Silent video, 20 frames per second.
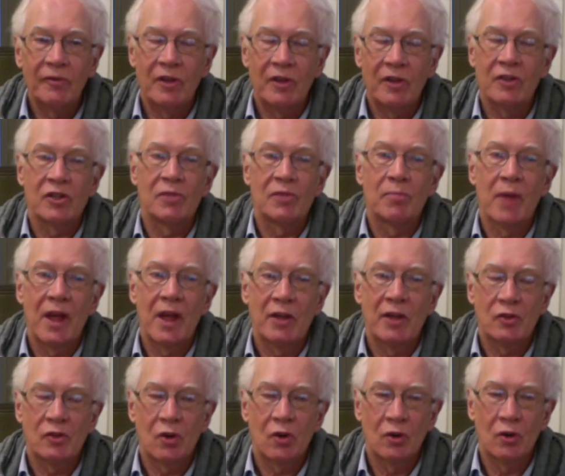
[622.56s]
doesn't
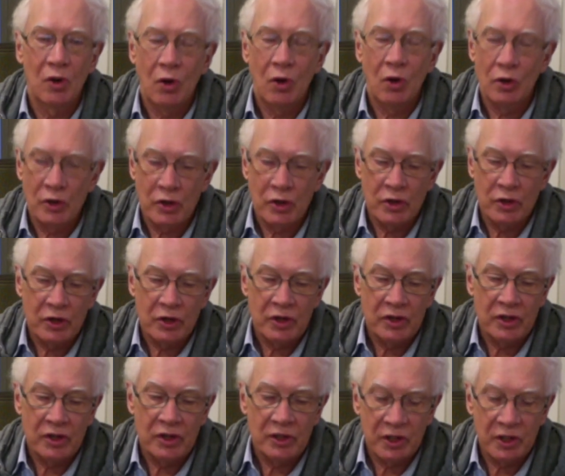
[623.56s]
pass on.
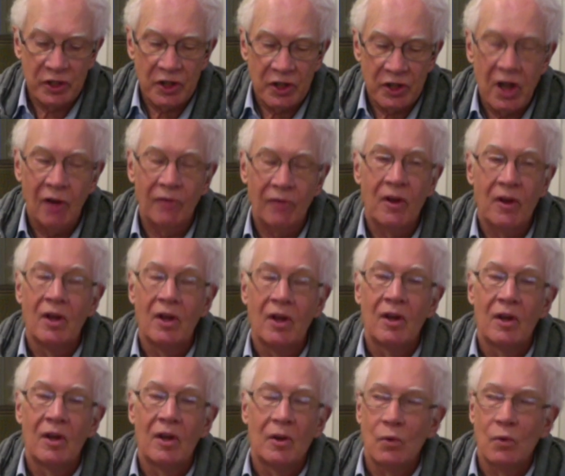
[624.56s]
Consciousness itself,
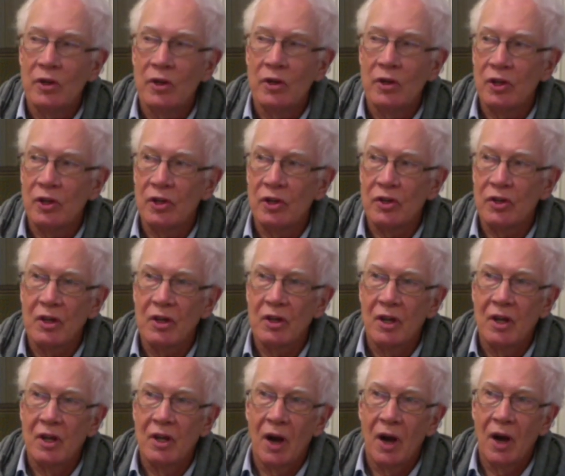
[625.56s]
which is
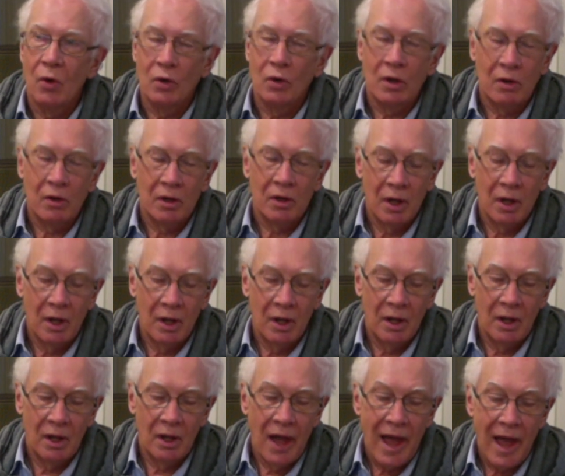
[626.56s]

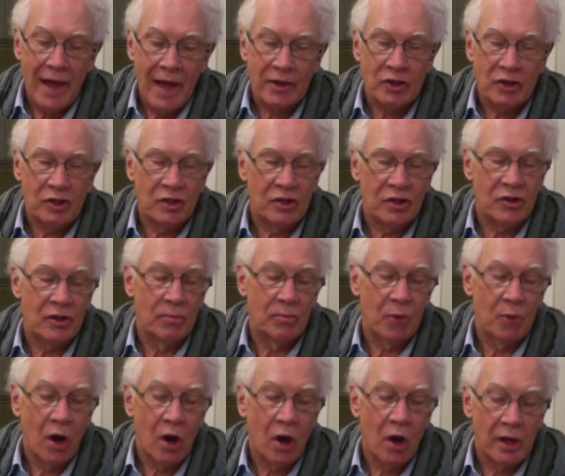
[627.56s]
outlasts the
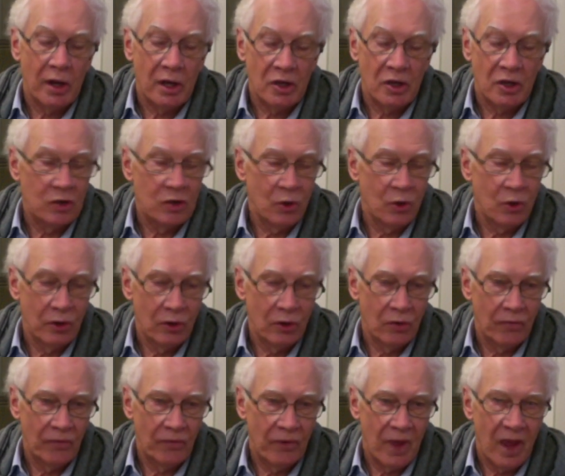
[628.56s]
body, is eternal.
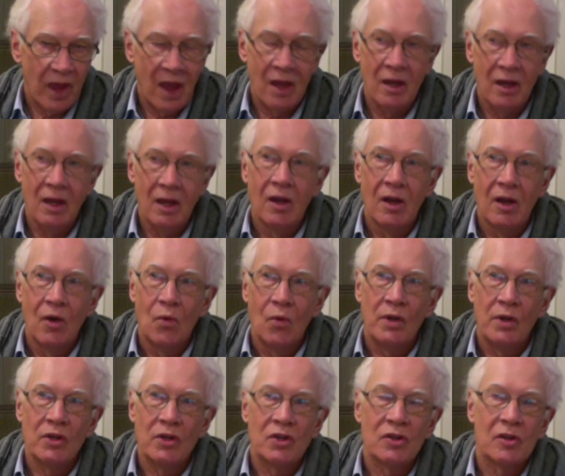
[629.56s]
And
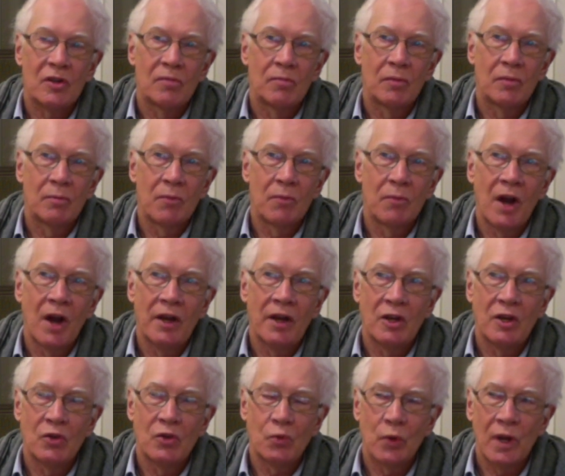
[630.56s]
once the
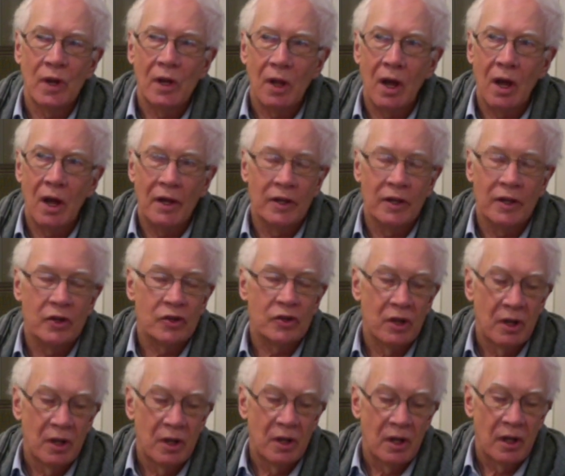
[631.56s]
mind is realized,
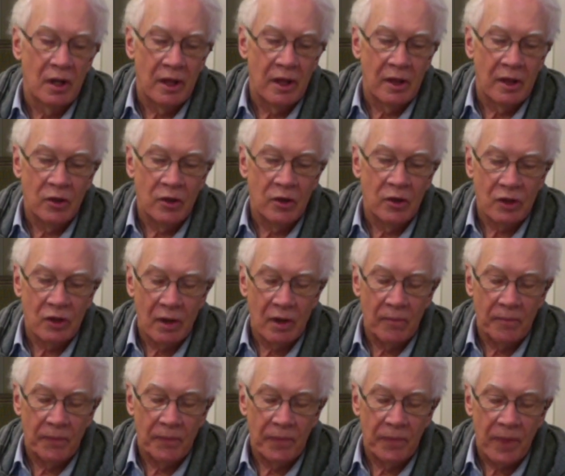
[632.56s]
then there's
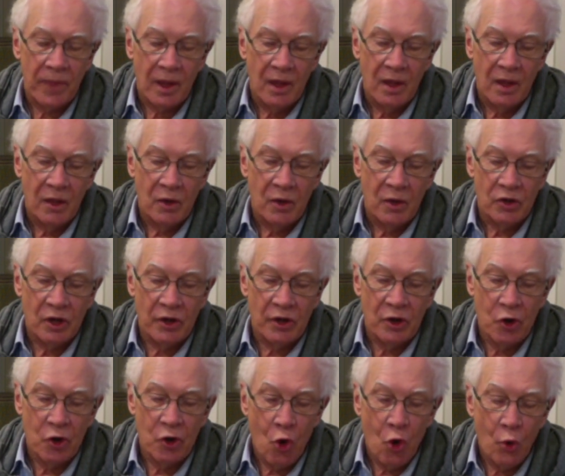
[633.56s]
a
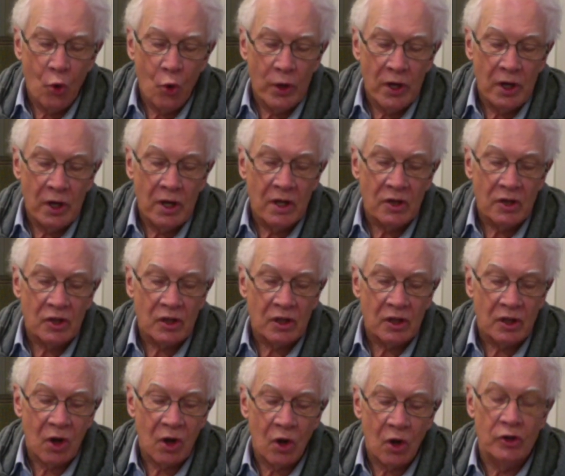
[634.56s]
knowingness
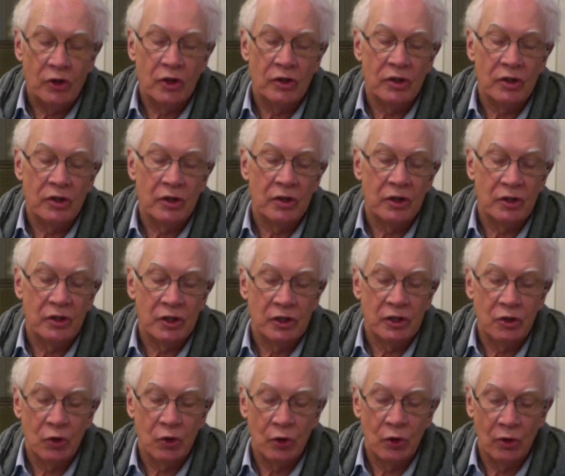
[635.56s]
that consciousness is
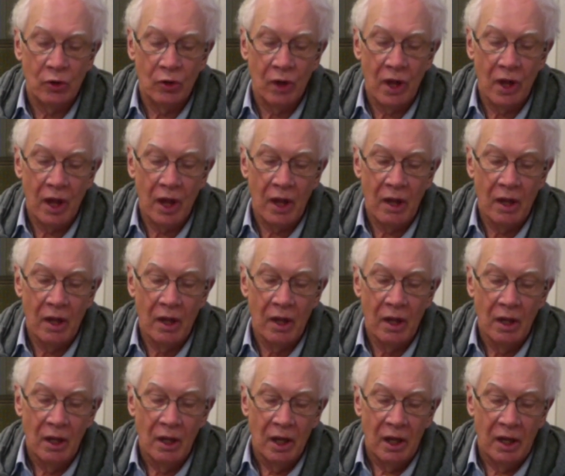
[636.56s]
eternal, and
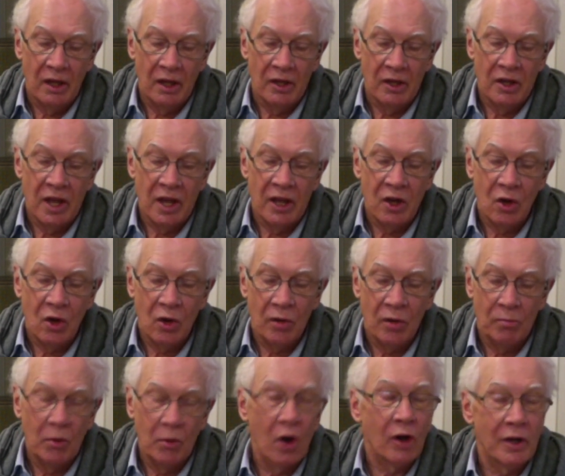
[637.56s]
it can take
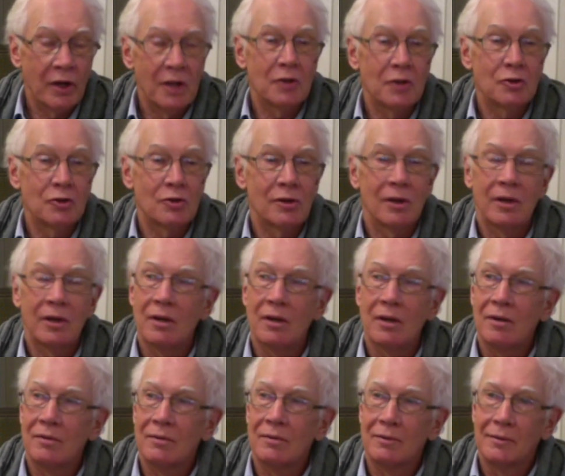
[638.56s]
on bodies like
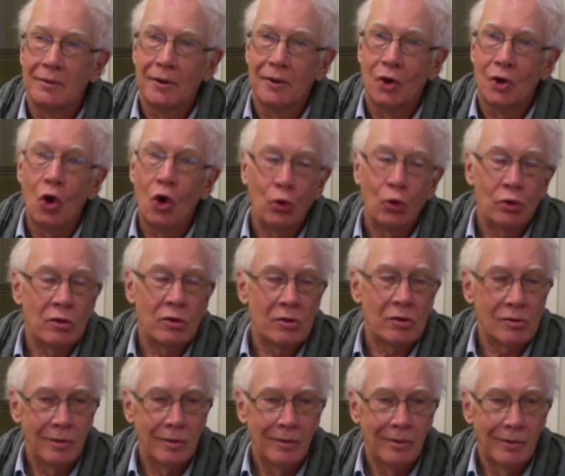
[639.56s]

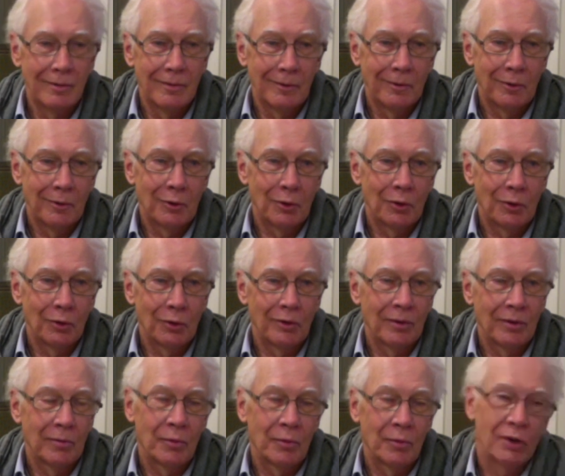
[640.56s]
coats.
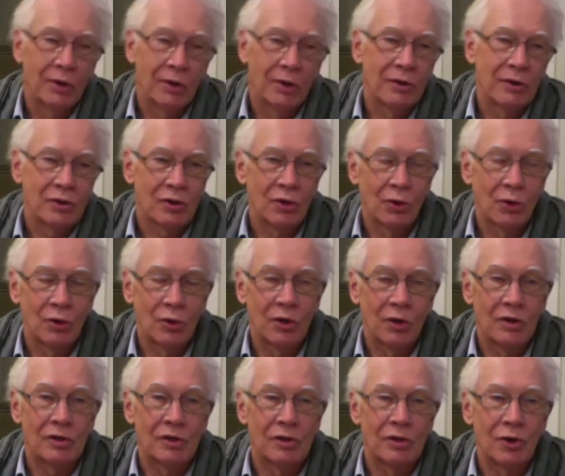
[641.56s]
You put on this coat
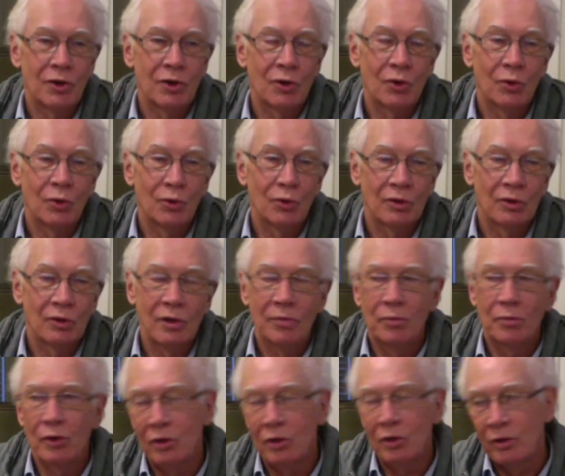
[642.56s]
because it's cold, and you
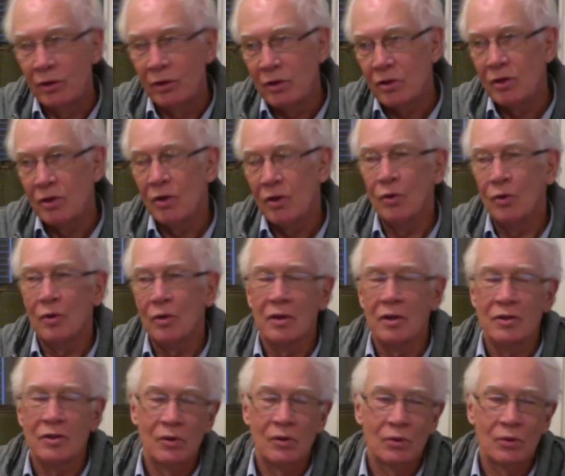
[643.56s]
put on this coat
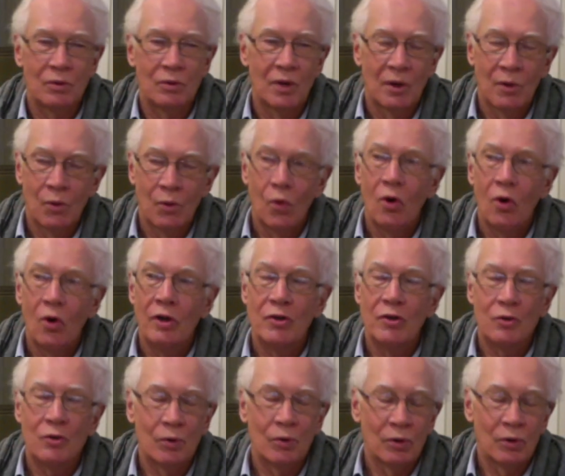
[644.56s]
because you
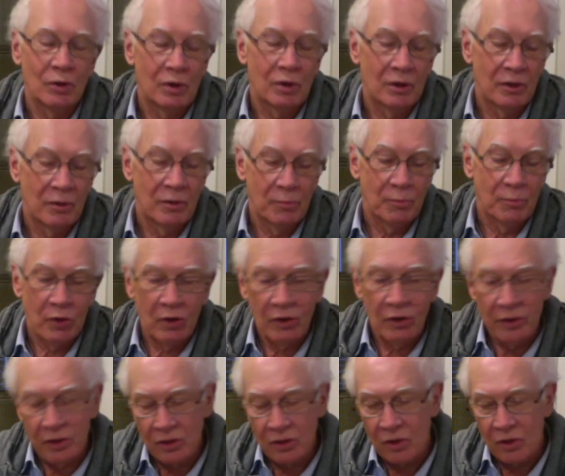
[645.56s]
want to, or you put on
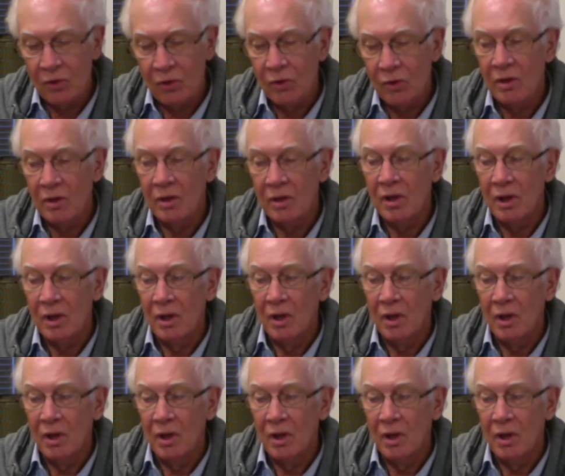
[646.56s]
this coat, and